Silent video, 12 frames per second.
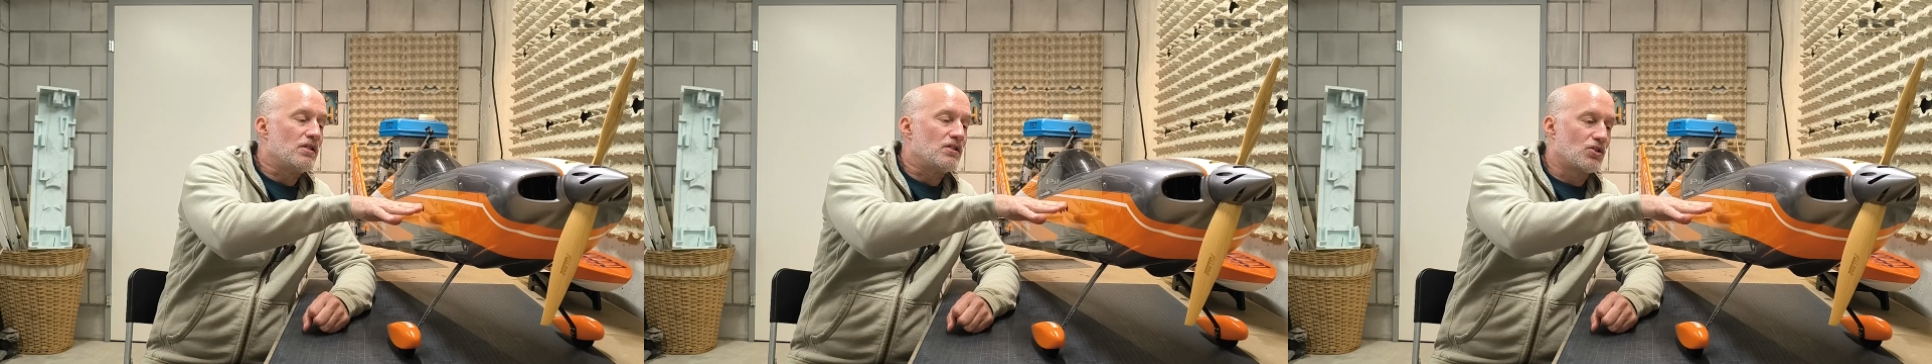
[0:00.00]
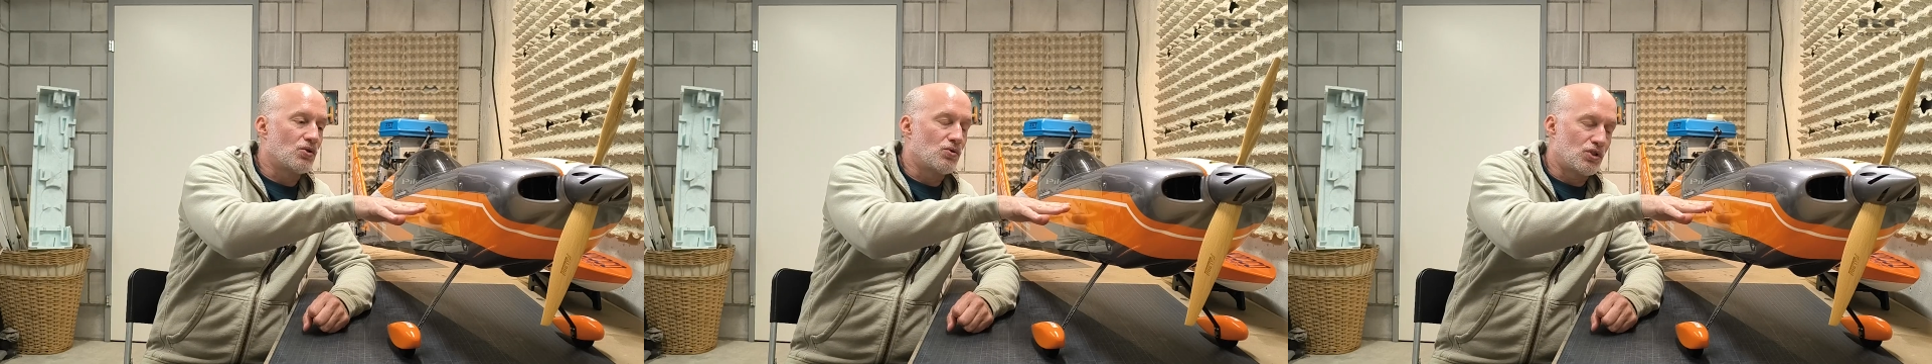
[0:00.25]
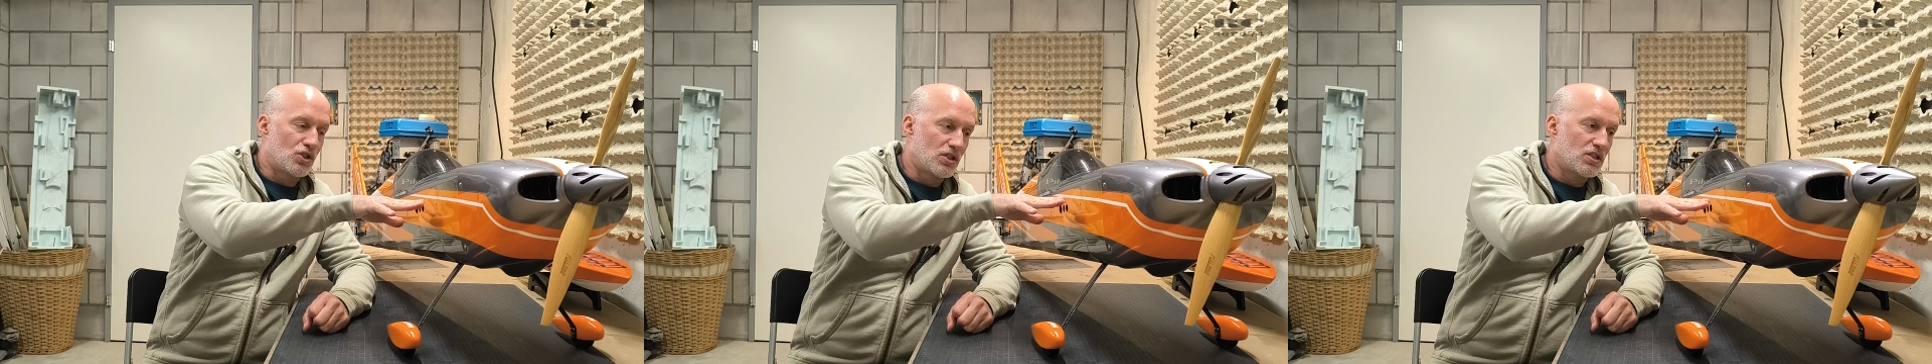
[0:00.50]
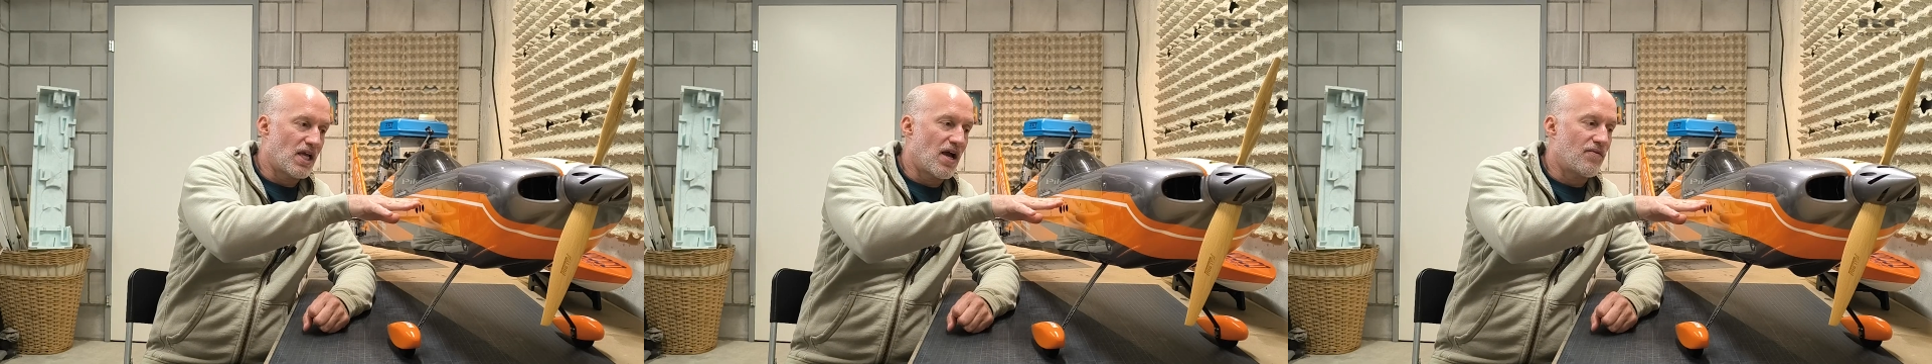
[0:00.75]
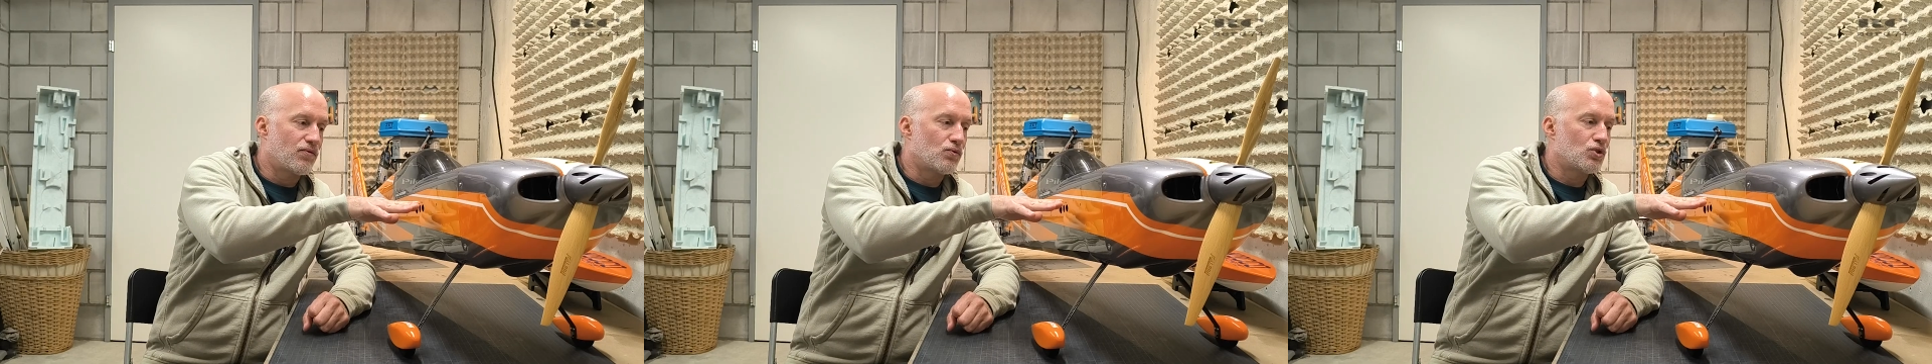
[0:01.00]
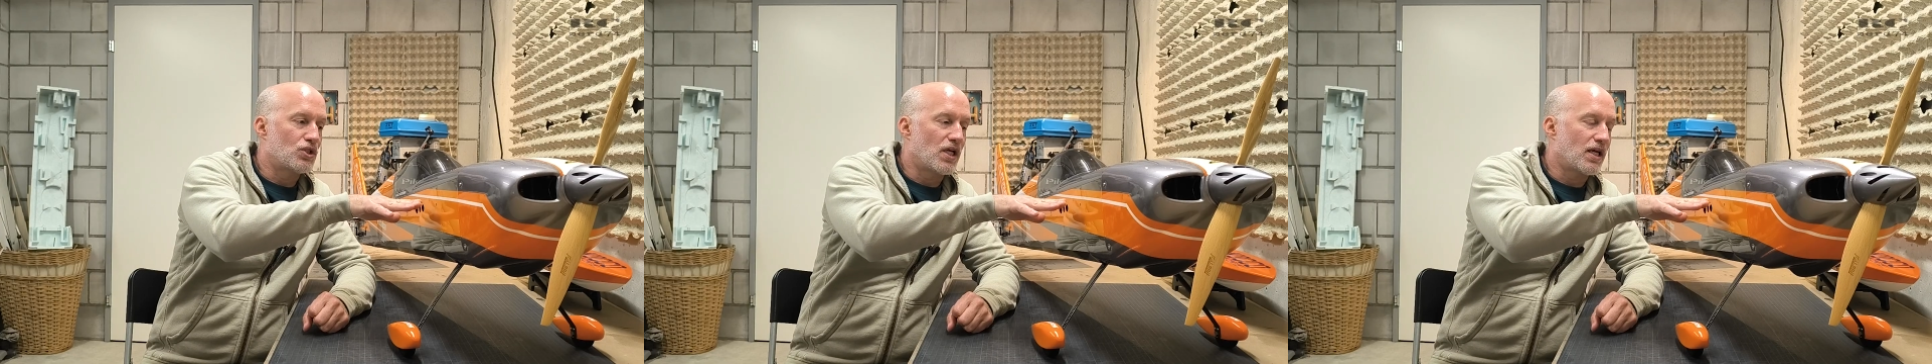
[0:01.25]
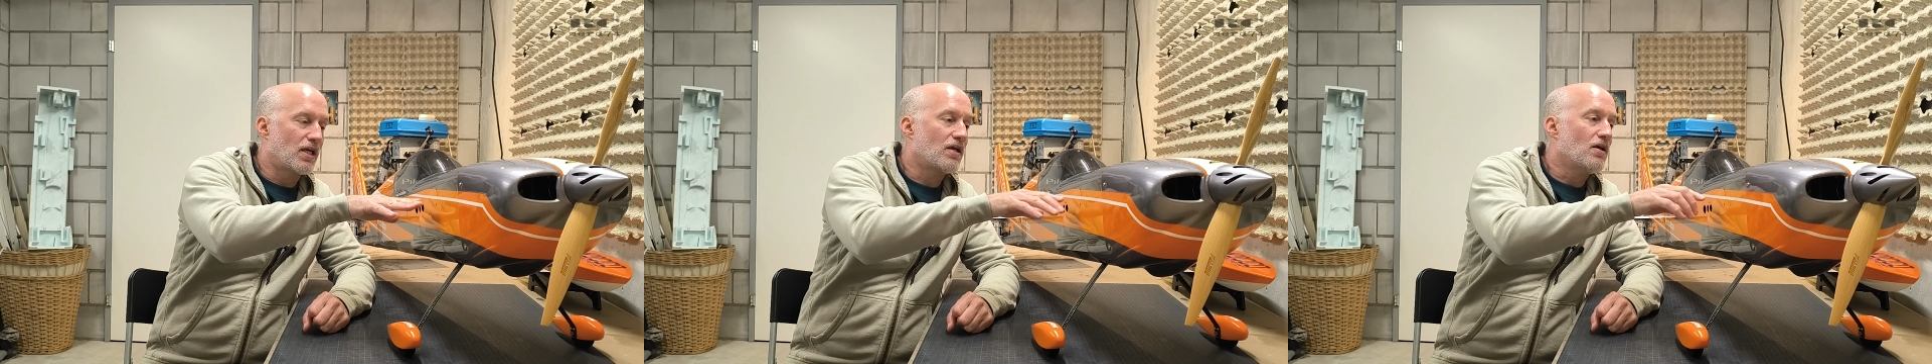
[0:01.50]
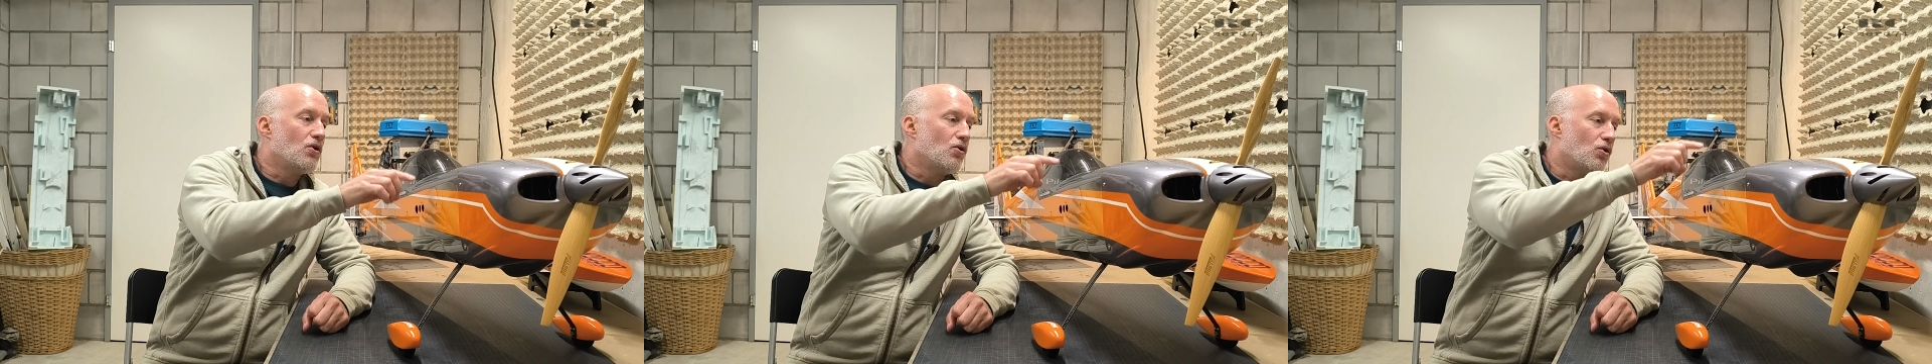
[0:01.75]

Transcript: So you just have to check